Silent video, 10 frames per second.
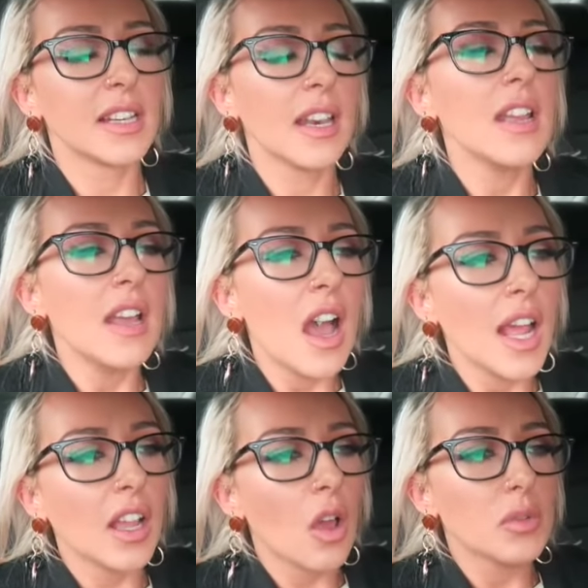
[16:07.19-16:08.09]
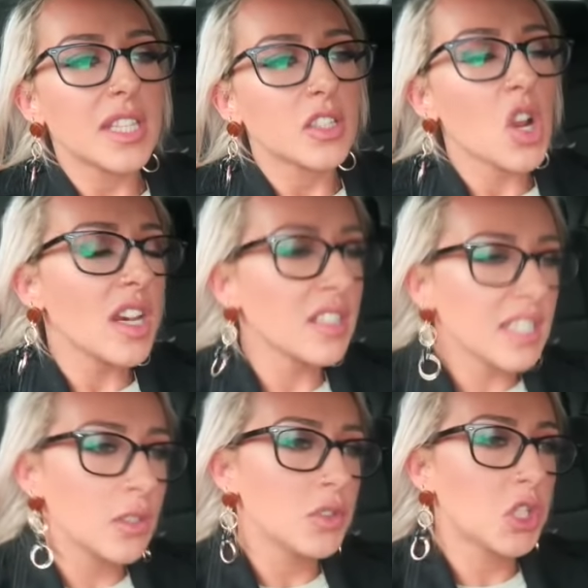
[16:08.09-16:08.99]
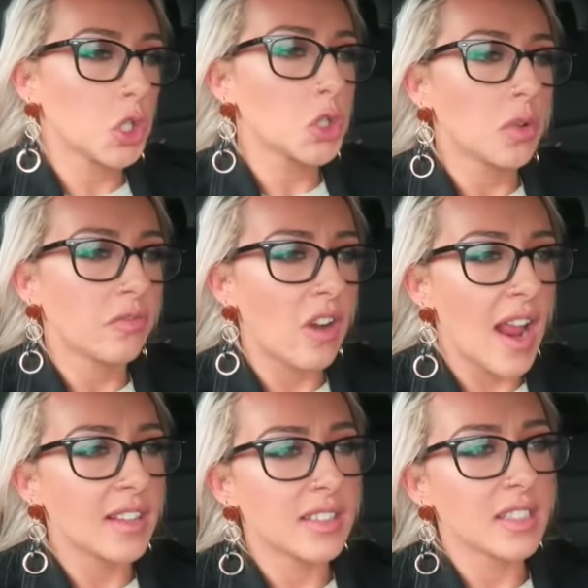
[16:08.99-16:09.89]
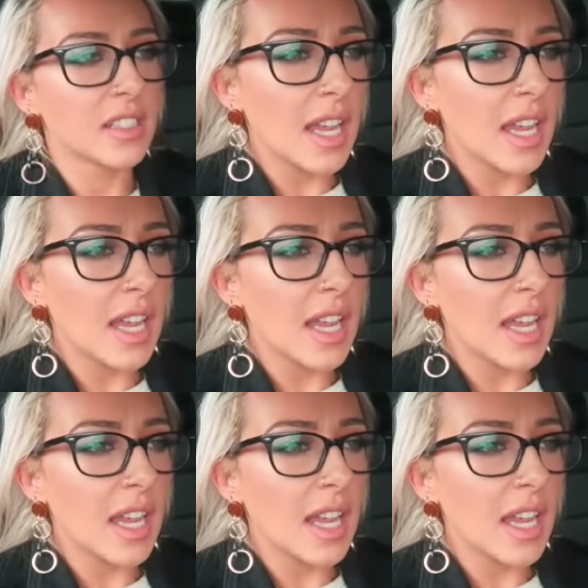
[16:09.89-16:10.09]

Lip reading: And like I always say, try not to lose touch with friends.